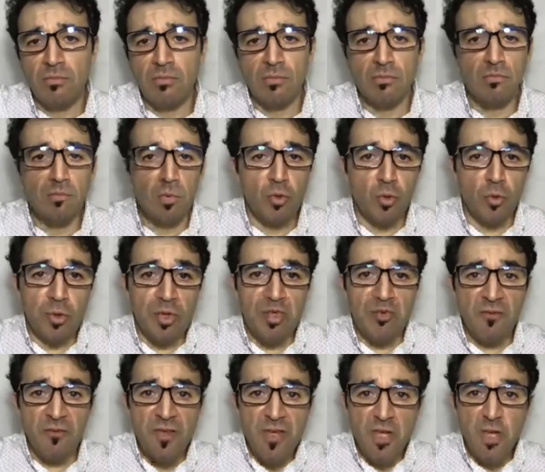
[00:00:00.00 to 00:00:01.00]
It could be the
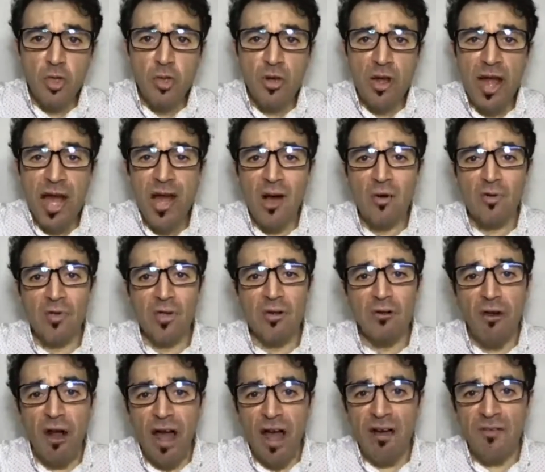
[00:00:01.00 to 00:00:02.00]
fistula or the
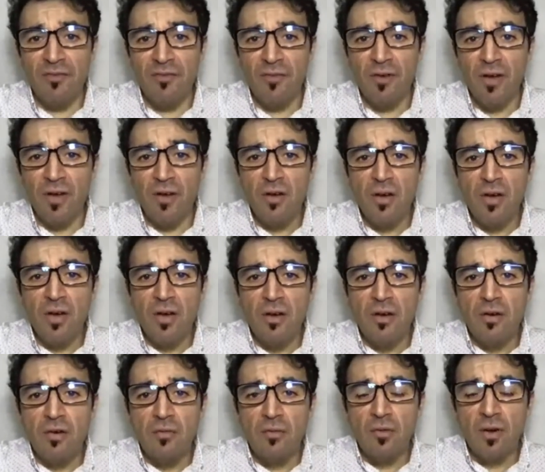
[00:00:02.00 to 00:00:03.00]
graft
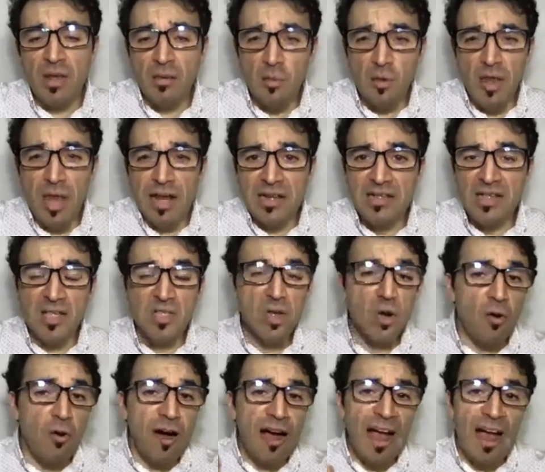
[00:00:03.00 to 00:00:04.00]
for hemodialysis
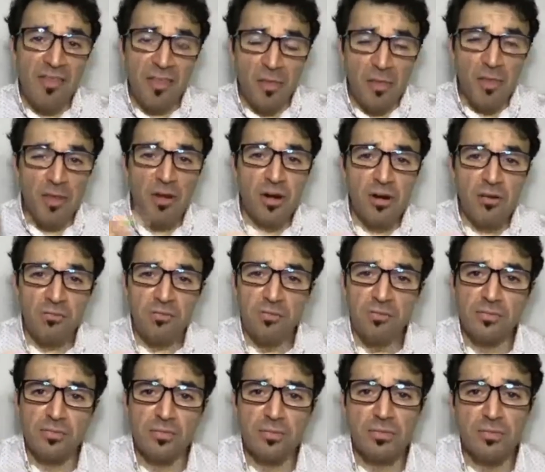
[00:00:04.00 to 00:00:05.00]
or a catheter,
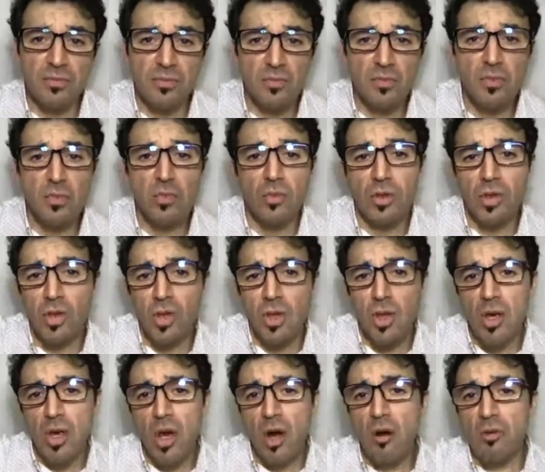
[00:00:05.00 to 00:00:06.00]

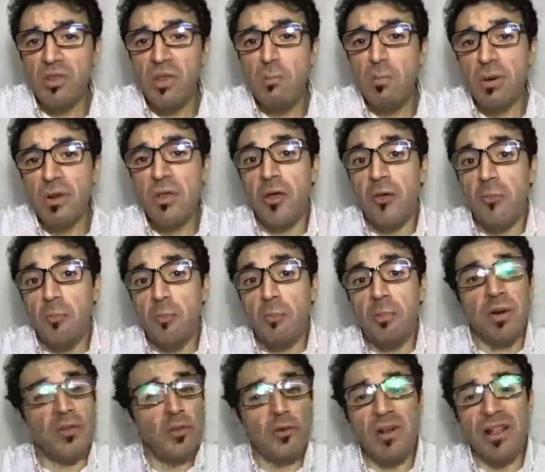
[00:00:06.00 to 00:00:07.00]
or the
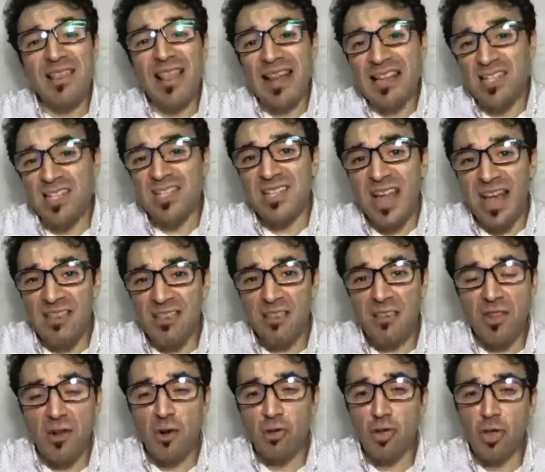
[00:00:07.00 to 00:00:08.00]
peritoneal dialysis
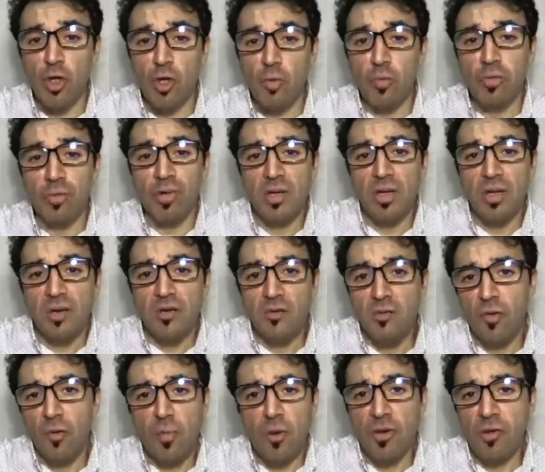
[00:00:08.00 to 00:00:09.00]
catheter or tube for
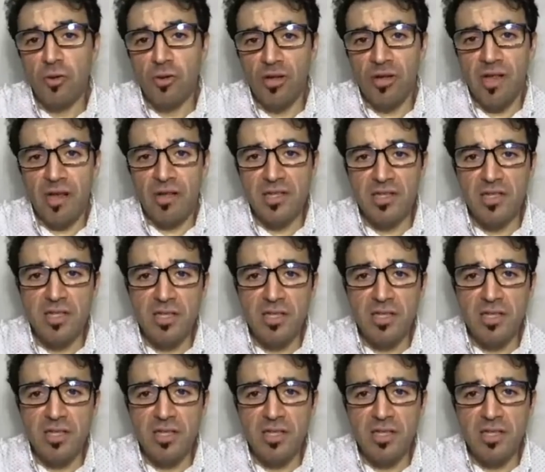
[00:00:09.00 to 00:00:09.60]
peritoneal dialysis,